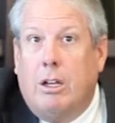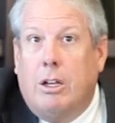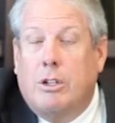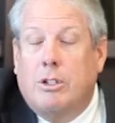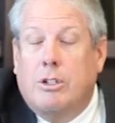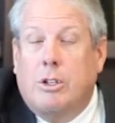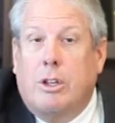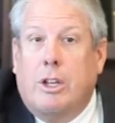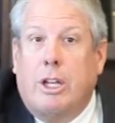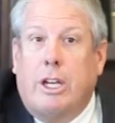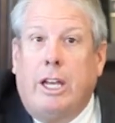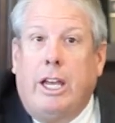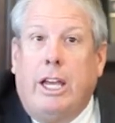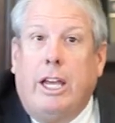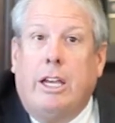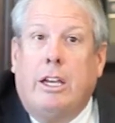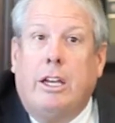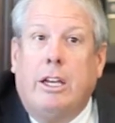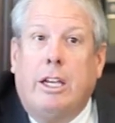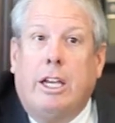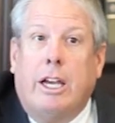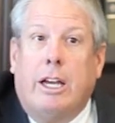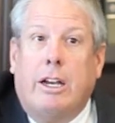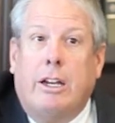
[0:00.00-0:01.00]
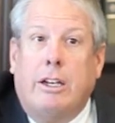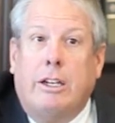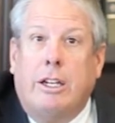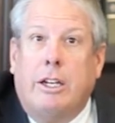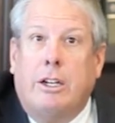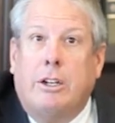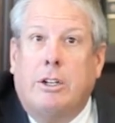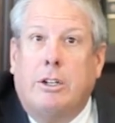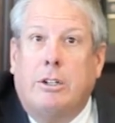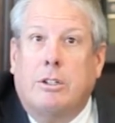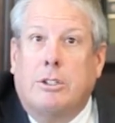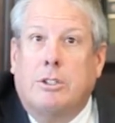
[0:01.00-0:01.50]
so that he could get
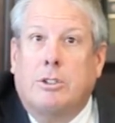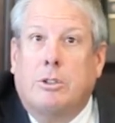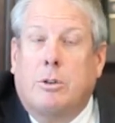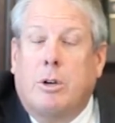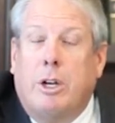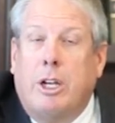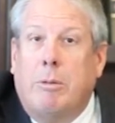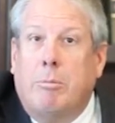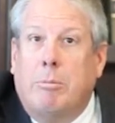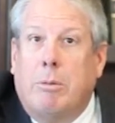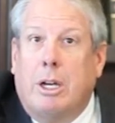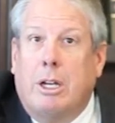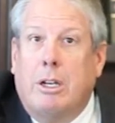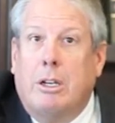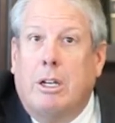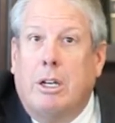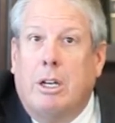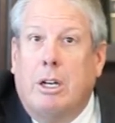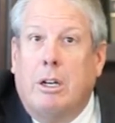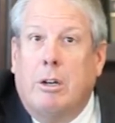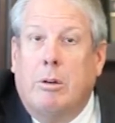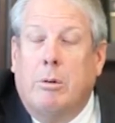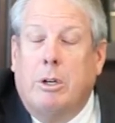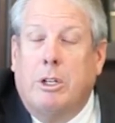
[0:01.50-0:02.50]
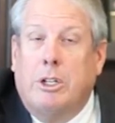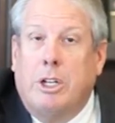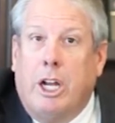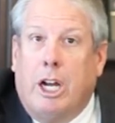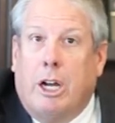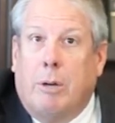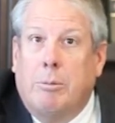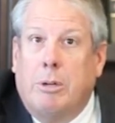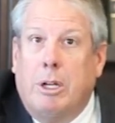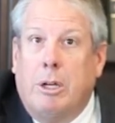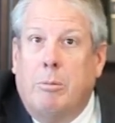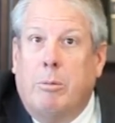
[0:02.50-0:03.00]
additional treatment, which
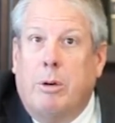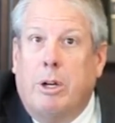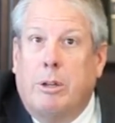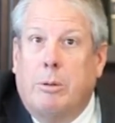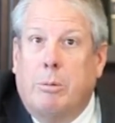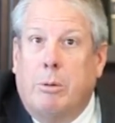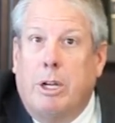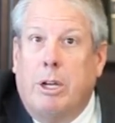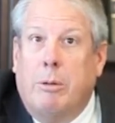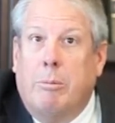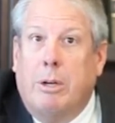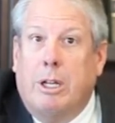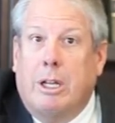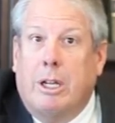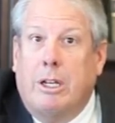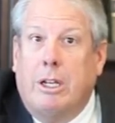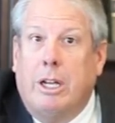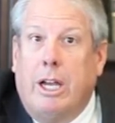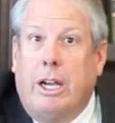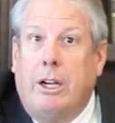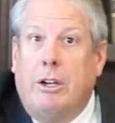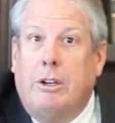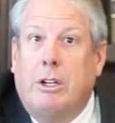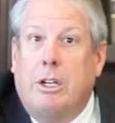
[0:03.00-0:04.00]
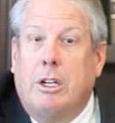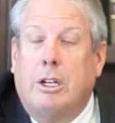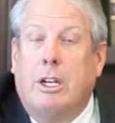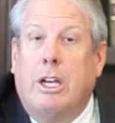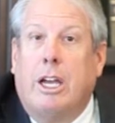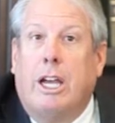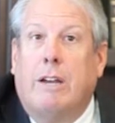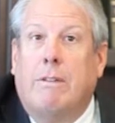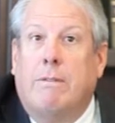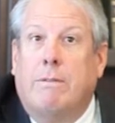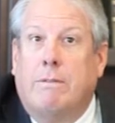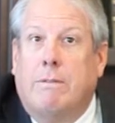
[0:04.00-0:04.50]
helped him with rehabilitation
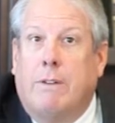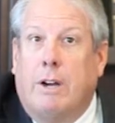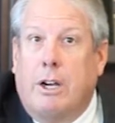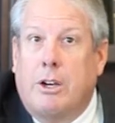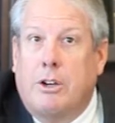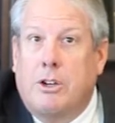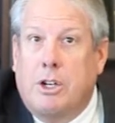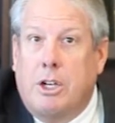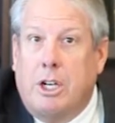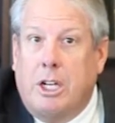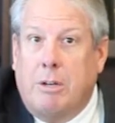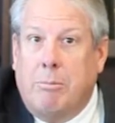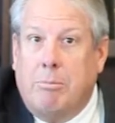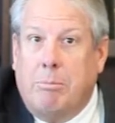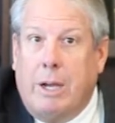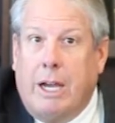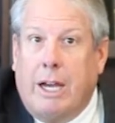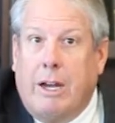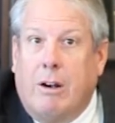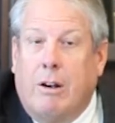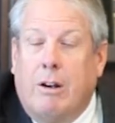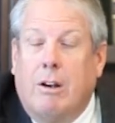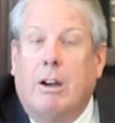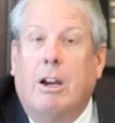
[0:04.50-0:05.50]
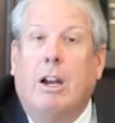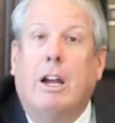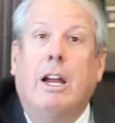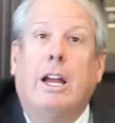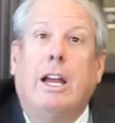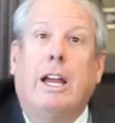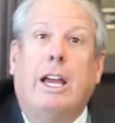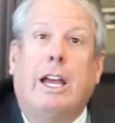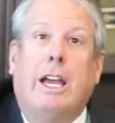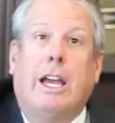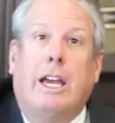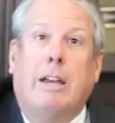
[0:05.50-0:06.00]
and functioning better
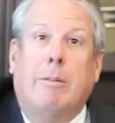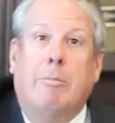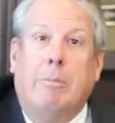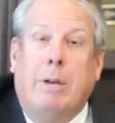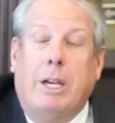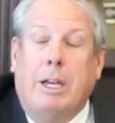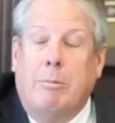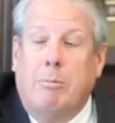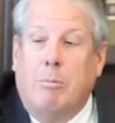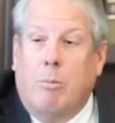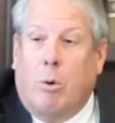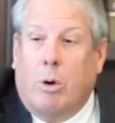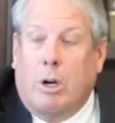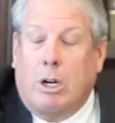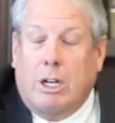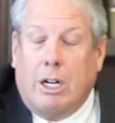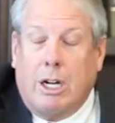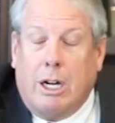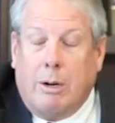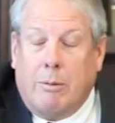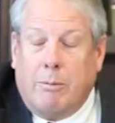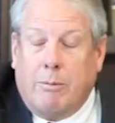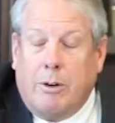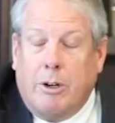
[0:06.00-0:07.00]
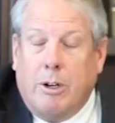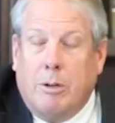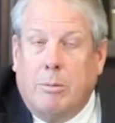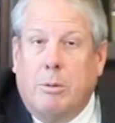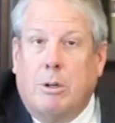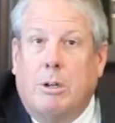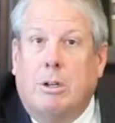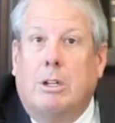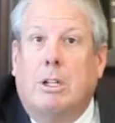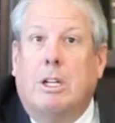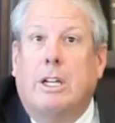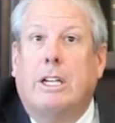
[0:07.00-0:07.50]
and being more
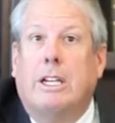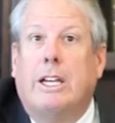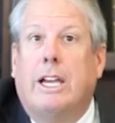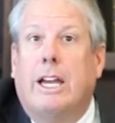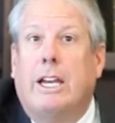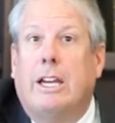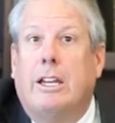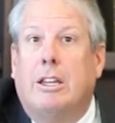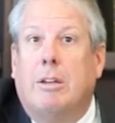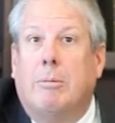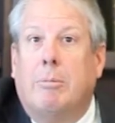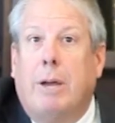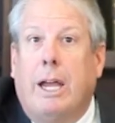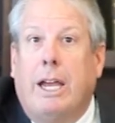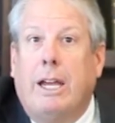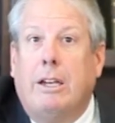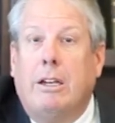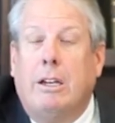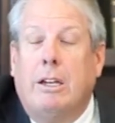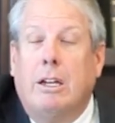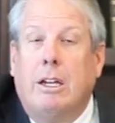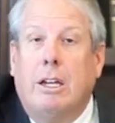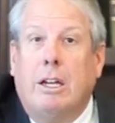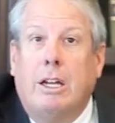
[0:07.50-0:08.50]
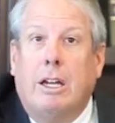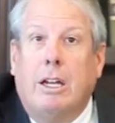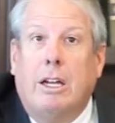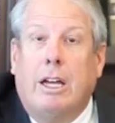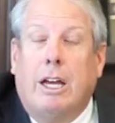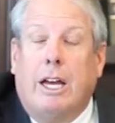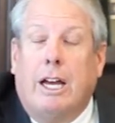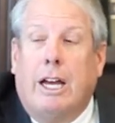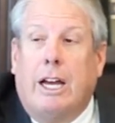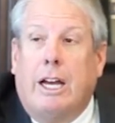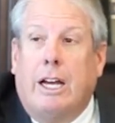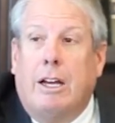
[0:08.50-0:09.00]
comfortable and getting the pain
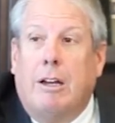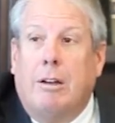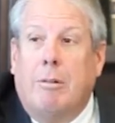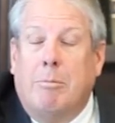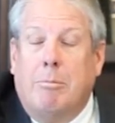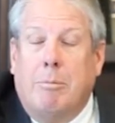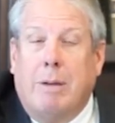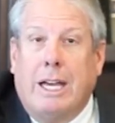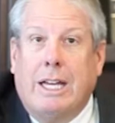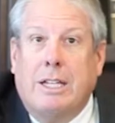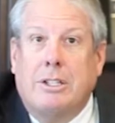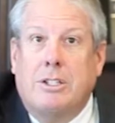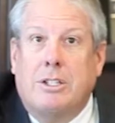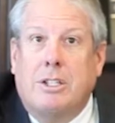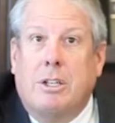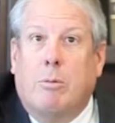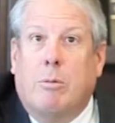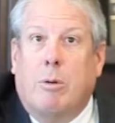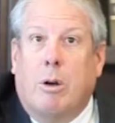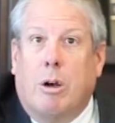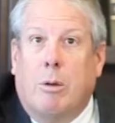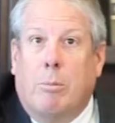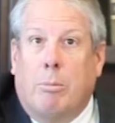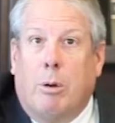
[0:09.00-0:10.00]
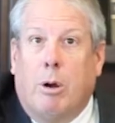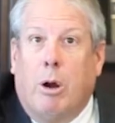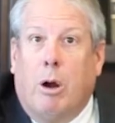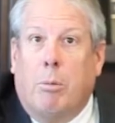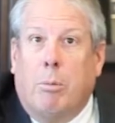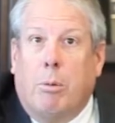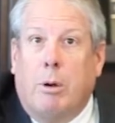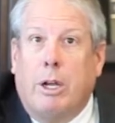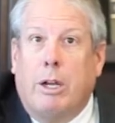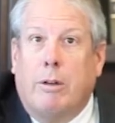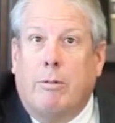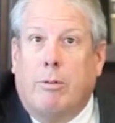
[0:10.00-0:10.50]
meds that were
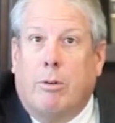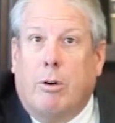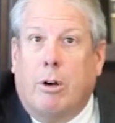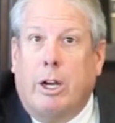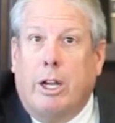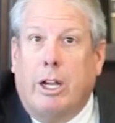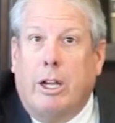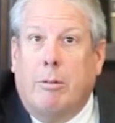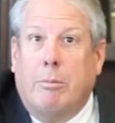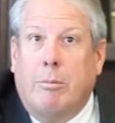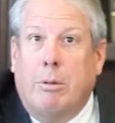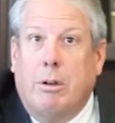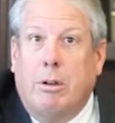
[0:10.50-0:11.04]
appropriate for him.